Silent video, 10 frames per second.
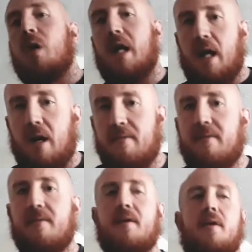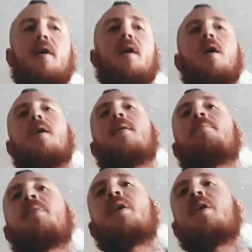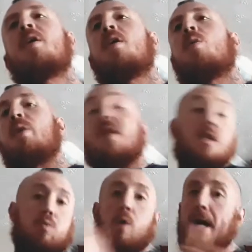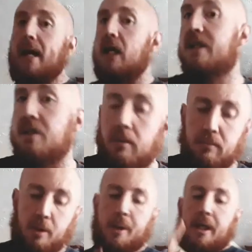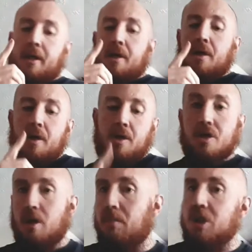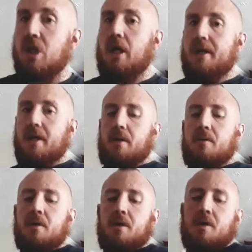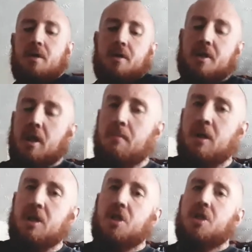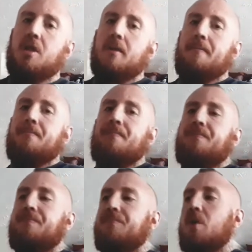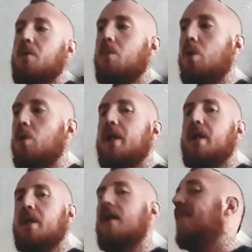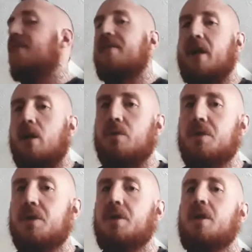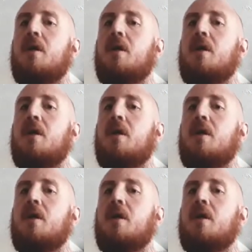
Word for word: I have. Um, which is why I stopped doing so much cardio, so much walking and everything else.